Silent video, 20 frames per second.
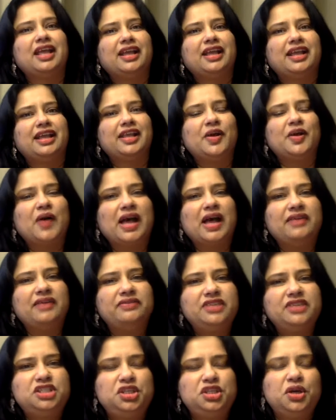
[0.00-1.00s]
So I
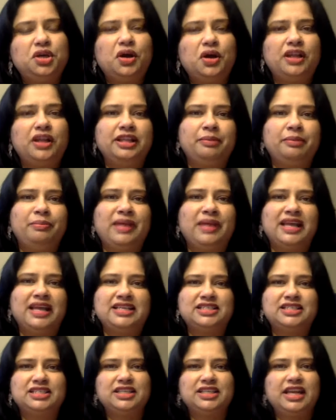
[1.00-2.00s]
wish you all the
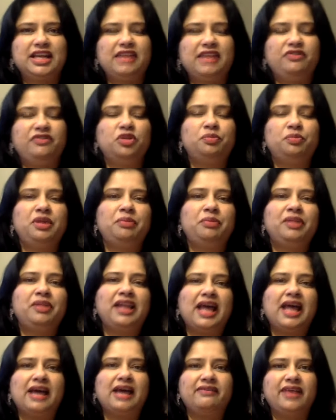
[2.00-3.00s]
best. If you people
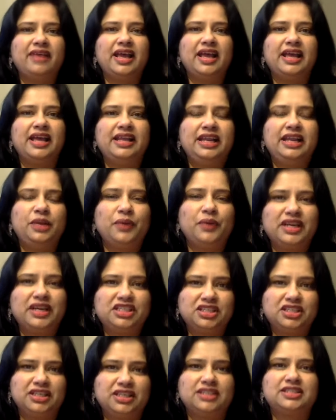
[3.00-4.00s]
have any
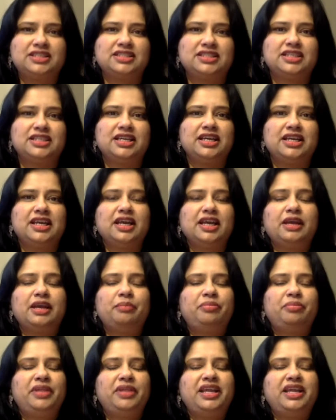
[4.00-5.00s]
questions,
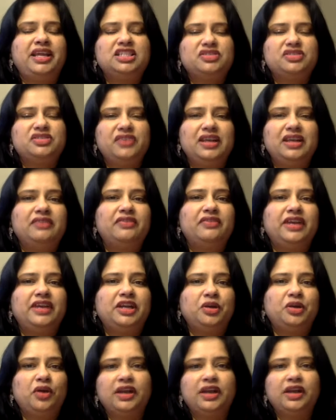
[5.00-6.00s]
please feel free to
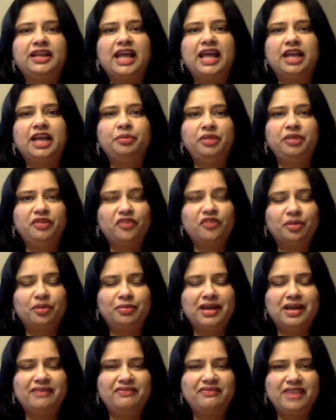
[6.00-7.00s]
contact me from
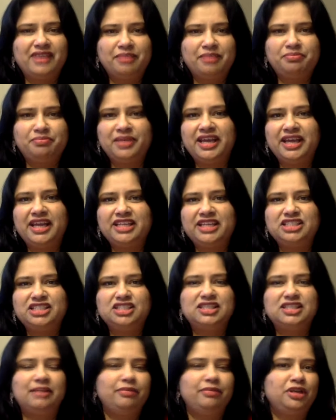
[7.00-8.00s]
my webpage,
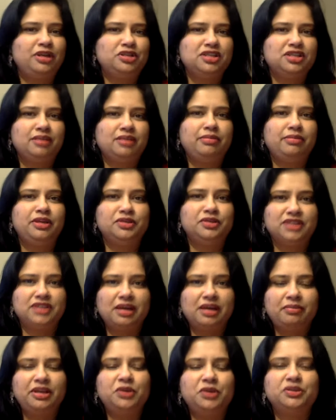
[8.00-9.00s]

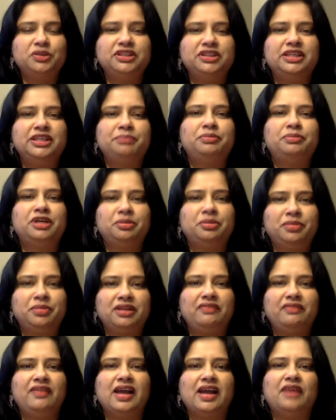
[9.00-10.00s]

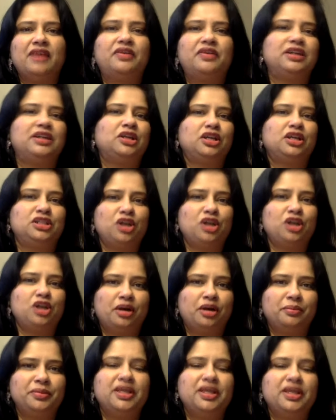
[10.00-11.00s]

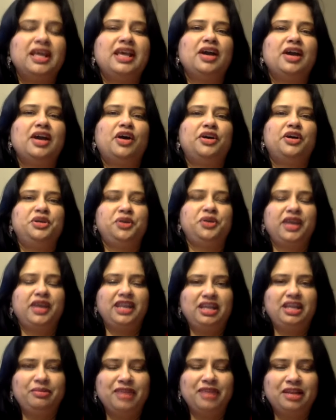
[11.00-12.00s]
www.thepurpleflower.com, or you can
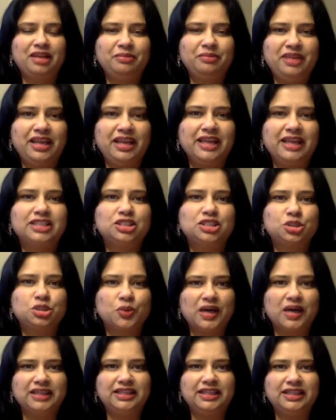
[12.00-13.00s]
email me at
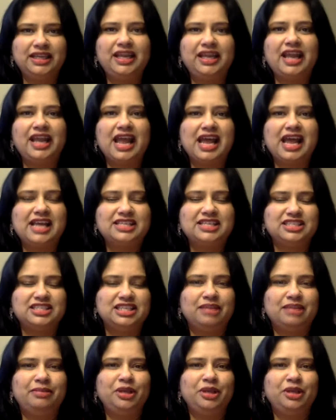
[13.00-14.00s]
Swati,
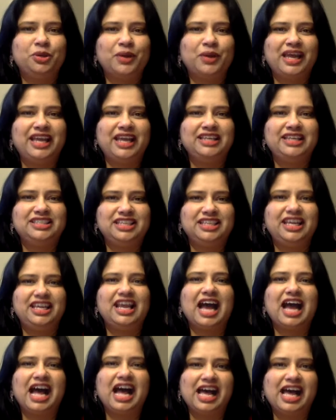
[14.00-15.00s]

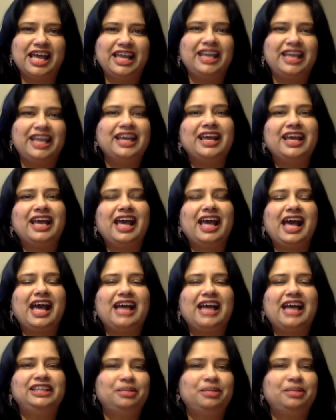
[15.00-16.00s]

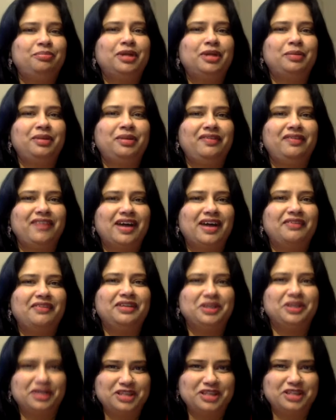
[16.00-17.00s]

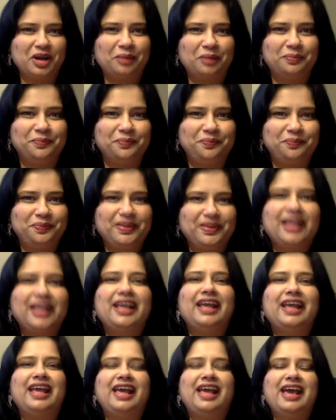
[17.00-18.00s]
swati@thepurpleflower.com,
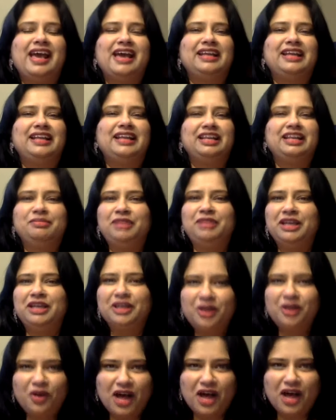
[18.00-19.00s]
and let me
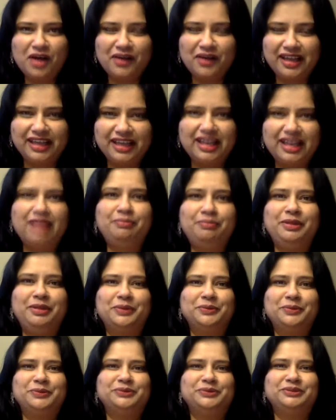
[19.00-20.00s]
know how I can help you.
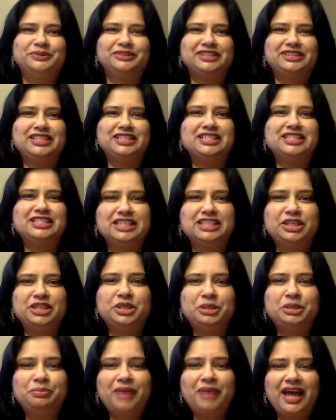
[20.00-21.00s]

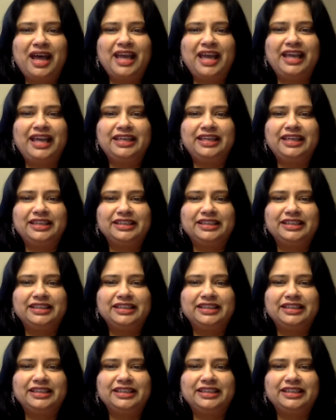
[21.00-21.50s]
Goodbye.